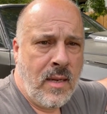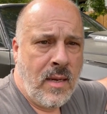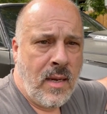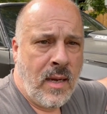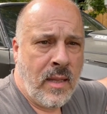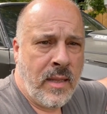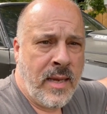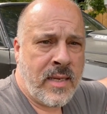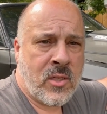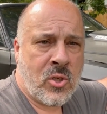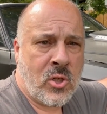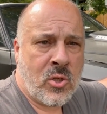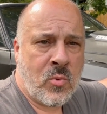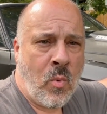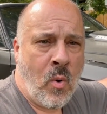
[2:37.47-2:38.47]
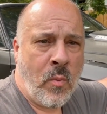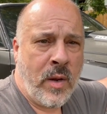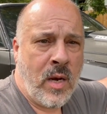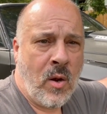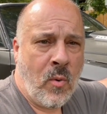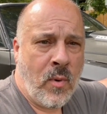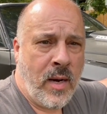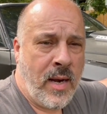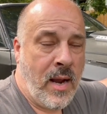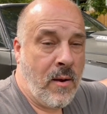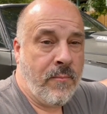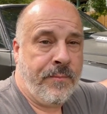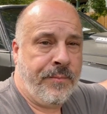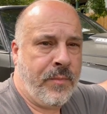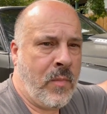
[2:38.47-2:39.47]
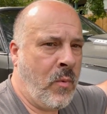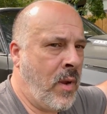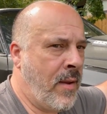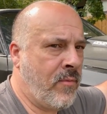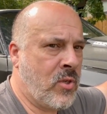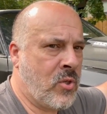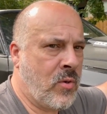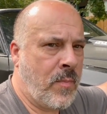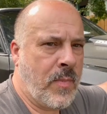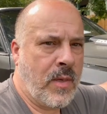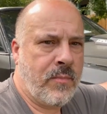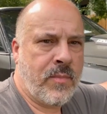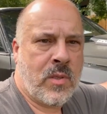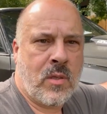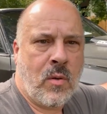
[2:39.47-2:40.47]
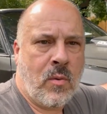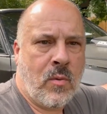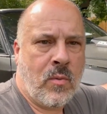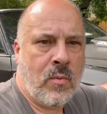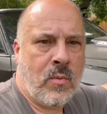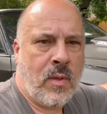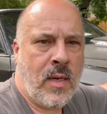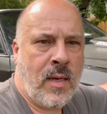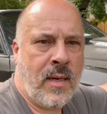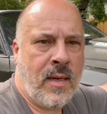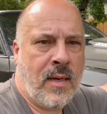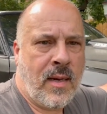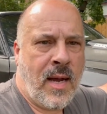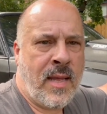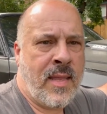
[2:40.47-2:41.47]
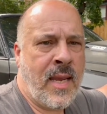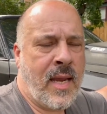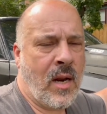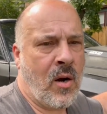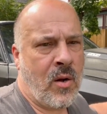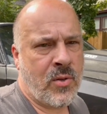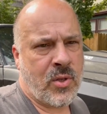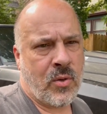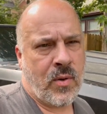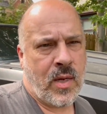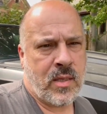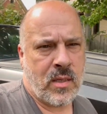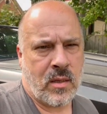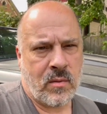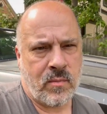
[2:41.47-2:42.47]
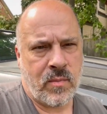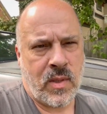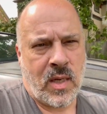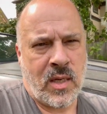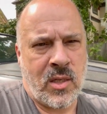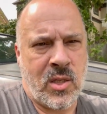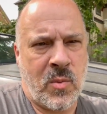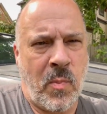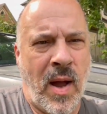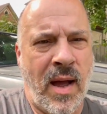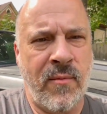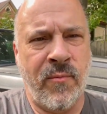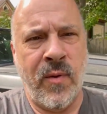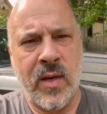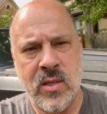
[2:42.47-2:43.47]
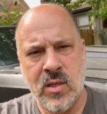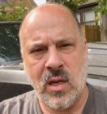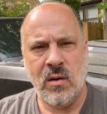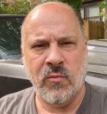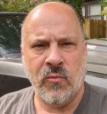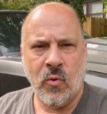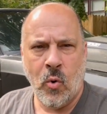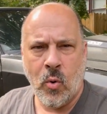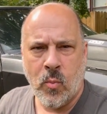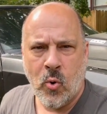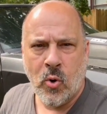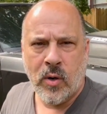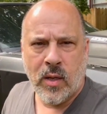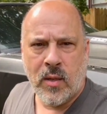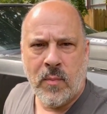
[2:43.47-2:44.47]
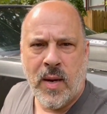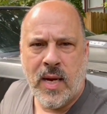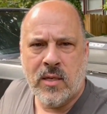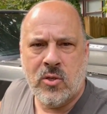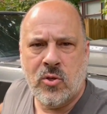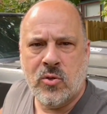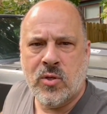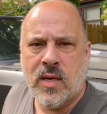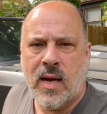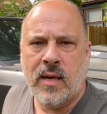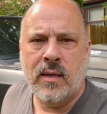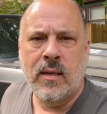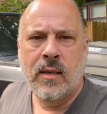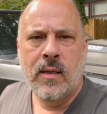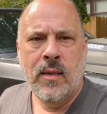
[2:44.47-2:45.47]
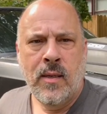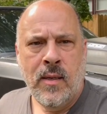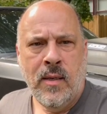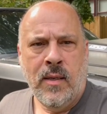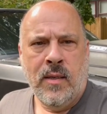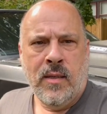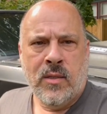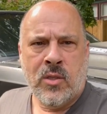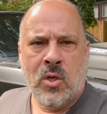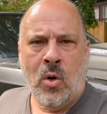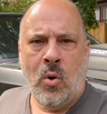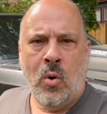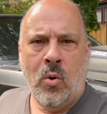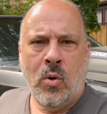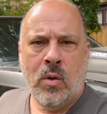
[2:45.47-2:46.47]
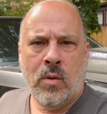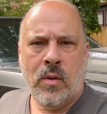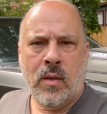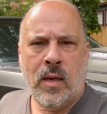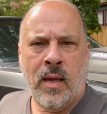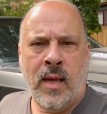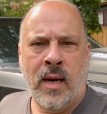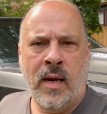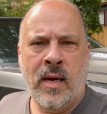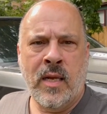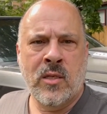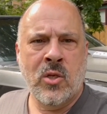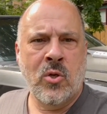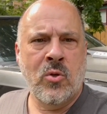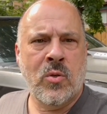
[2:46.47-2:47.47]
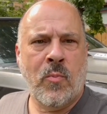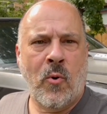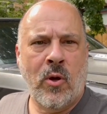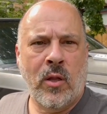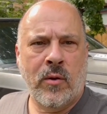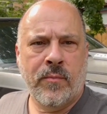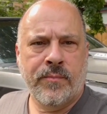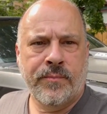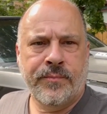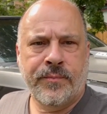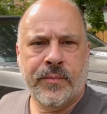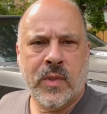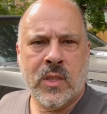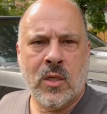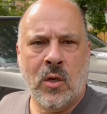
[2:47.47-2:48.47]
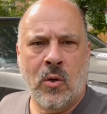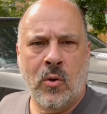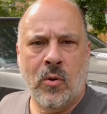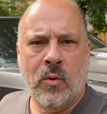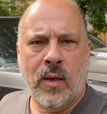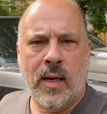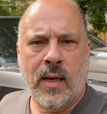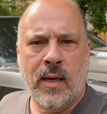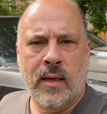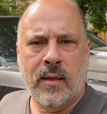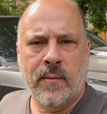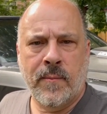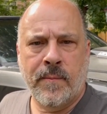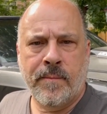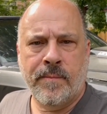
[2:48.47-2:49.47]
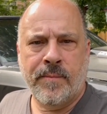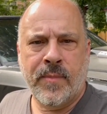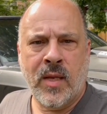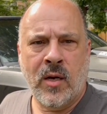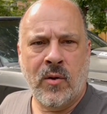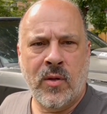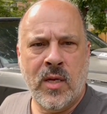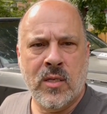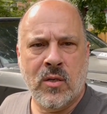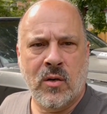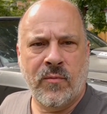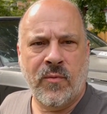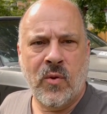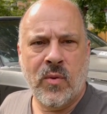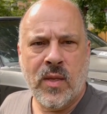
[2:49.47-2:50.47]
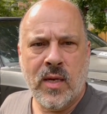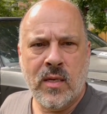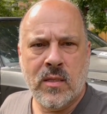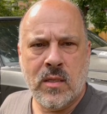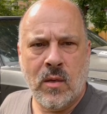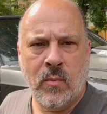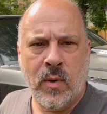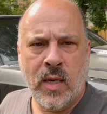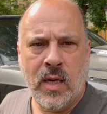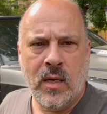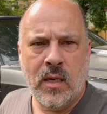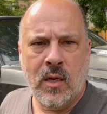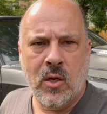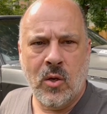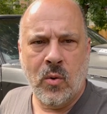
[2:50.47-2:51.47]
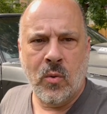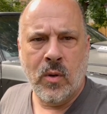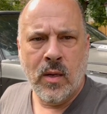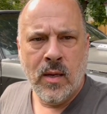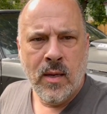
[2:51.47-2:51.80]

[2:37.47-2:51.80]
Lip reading: And that's just what we know right now. We haven't stripped it. So I think it also needs a spot fixed on the floorboard on the passenger side. So, and it needs a new spoiler. So, these are a few things that we need to do.